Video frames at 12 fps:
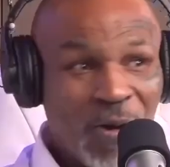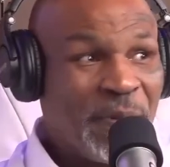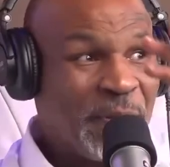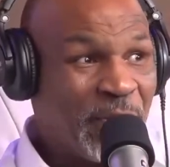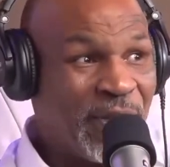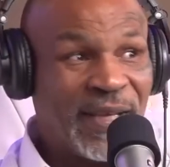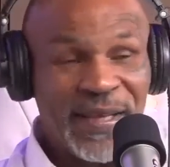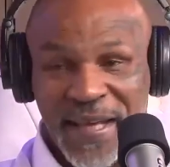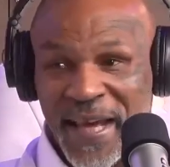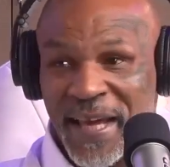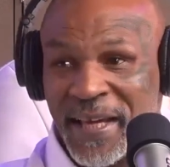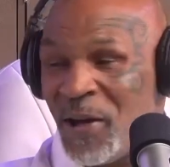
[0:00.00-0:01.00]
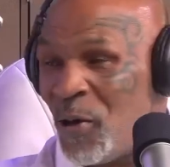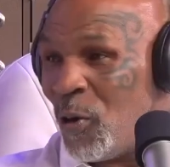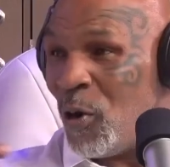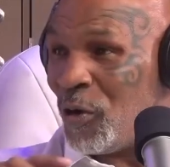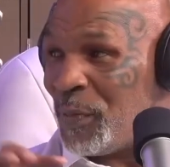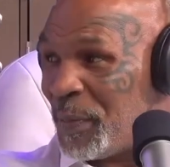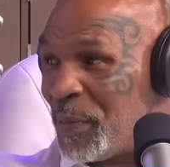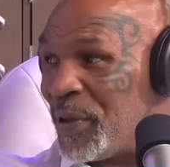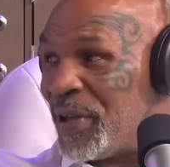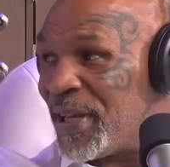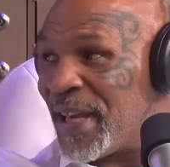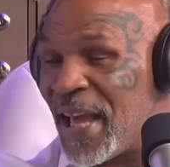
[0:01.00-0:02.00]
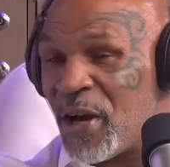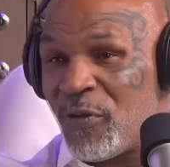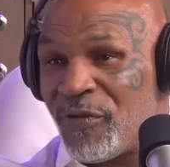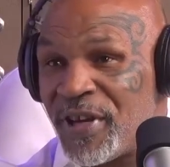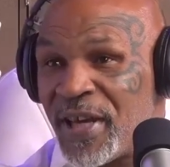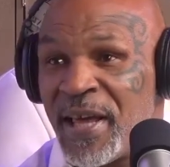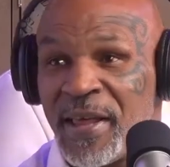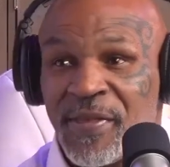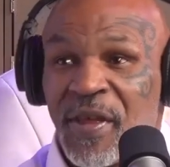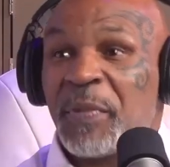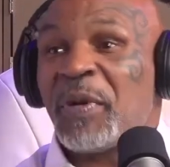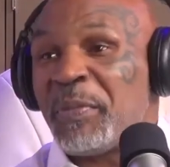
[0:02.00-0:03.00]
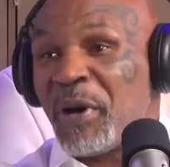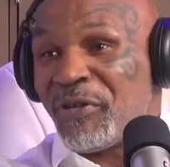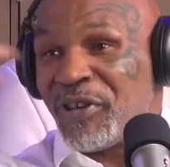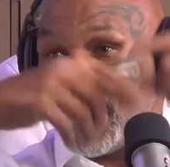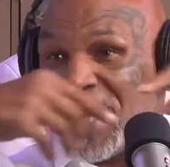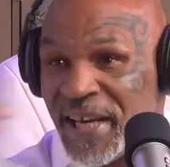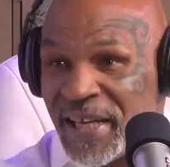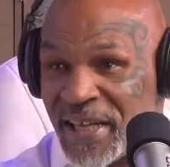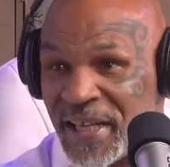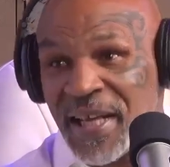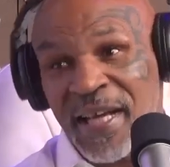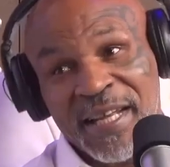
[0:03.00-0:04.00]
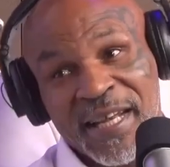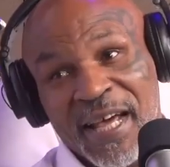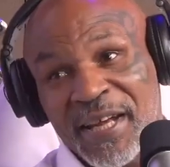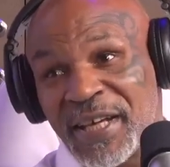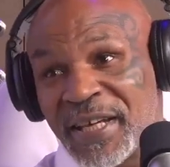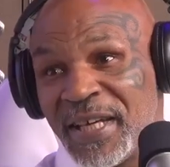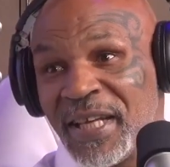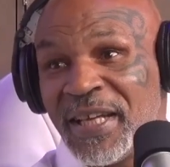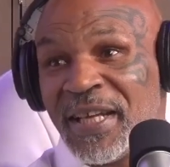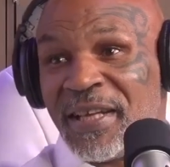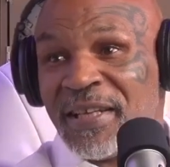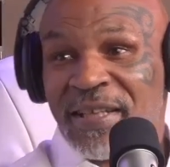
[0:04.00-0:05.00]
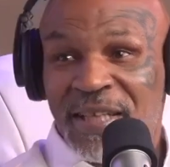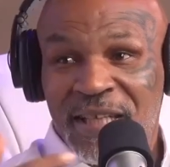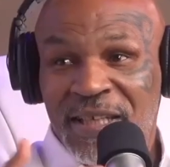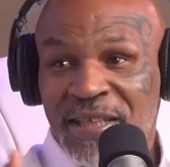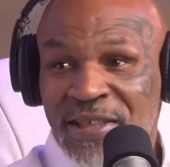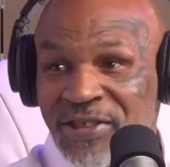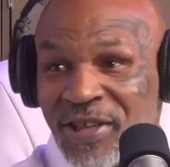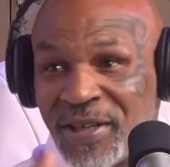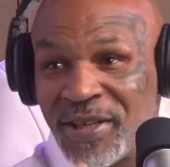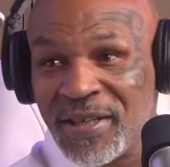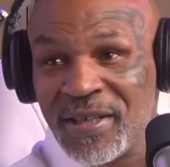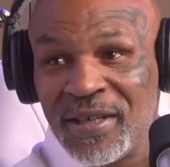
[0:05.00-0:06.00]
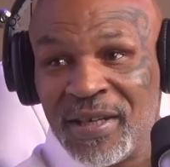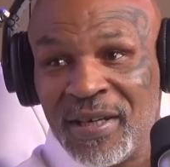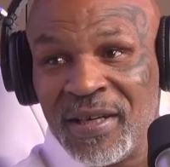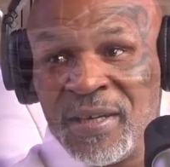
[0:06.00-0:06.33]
All the people in his gang, all the people in the gang over here, some of them are related, and now they're killing it, killing each other. Mm.